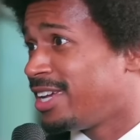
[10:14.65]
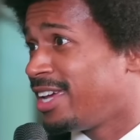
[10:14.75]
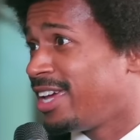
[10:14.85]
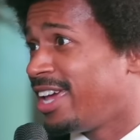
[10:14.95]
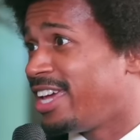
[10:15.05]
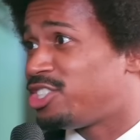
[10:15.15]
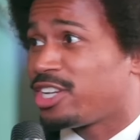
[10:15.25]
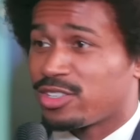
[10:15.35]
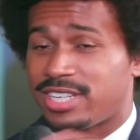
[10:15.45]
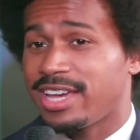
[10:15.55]
Right. And
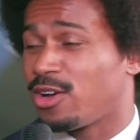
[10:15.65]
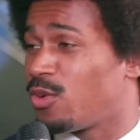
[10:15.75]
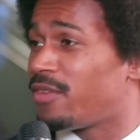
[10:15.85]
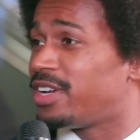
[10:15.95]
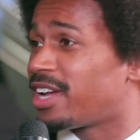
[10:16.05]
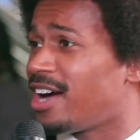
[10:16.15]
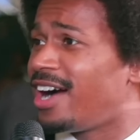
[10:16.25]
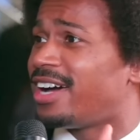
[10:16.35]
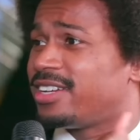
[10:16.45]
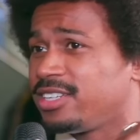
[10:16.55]
she gonna tell whoever in the
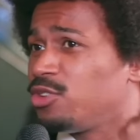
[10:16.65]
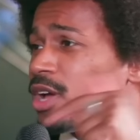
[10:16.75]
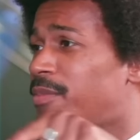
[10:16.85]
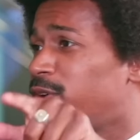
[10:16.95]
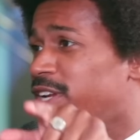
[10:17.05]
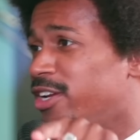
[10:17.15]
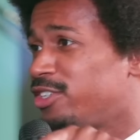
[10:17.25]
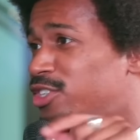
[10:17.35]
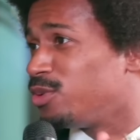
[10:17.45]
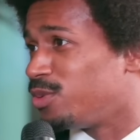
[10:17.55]
car, you come on in
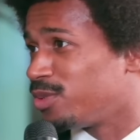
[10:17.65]
here too.